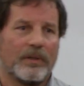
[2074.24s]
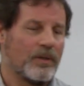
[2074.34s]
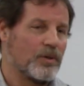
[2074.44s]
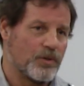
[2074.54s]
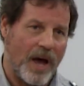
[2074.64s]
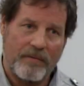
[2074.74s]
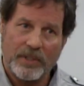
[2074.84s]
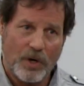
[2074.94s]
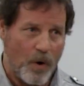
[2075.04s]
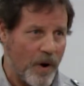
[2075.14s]
who's
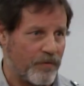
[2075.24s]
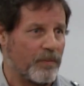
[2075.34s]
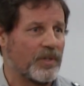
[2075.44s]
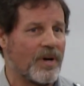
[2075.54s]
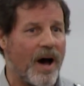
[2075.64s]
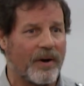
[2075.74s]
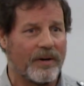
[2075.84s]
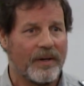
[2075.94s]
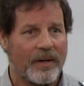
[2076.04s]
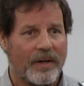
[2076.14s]
having to go away from her
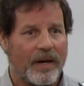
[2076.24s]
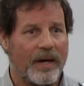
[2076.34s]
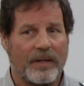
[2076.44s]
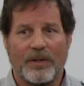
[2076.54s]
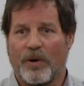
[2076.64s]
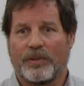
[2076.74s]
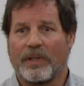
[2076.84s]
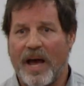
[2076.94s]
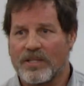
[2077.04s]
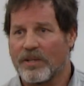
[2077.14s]
daughter, and you know, the
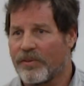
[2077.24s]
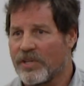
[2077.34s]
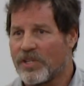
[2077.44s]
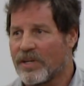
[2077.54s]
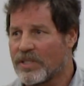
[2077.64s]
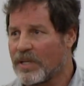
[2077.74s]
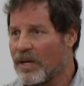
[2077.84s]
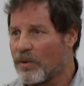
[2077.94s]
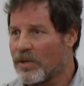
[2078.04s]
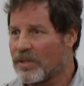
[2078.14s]
last little thing she could
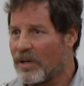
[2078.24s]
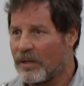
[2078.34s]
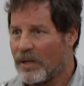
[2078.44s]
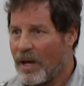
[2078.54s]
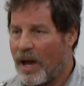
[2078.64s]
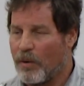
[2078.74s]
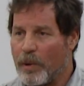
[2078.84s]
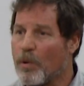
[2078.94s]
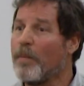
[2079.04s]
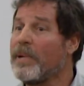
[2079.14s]
say to her is, you know,
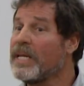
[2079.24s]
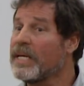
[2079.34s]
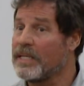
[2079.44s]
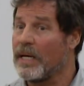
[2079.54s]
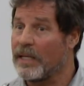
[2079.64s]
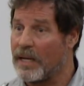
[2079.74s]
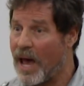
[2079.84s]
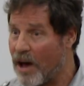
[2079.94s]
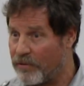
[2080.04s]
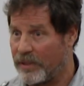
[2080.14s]
we will meet again in
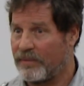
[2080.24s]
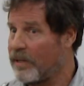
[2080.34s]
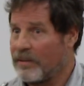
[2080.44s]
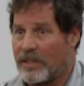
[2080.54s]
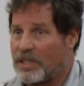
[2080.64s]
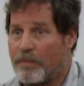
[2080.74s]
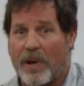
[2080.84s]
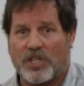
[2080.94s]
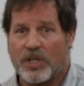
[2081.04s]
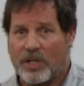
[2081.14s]
heaven. That's the
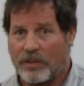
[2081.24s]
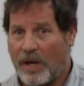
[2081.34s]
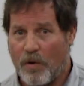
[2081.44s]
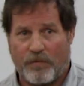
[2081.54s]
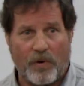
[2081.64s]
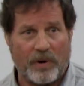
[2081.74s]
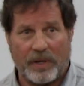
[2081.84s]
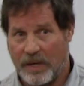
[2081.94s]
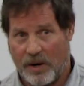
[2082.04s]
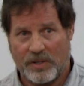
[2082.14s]
best she could hope for
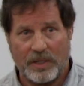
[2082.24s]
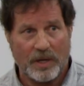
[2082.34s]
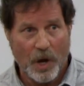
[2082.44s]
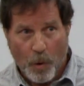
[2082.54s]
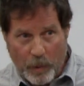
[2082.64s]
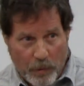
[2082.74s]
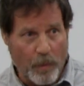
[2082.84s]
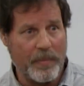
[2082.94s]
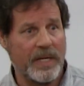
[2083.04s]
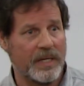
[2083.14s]
and guarantee. We will
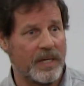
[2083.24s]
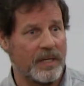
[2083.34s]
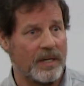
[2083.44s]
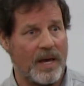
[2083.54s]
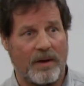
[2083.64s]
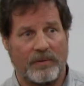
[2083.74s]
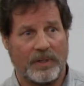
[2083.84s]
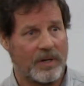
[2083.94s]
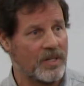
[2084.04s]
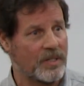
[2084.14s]
meet again in heaven,
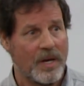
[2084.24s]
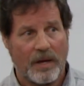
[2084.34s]
because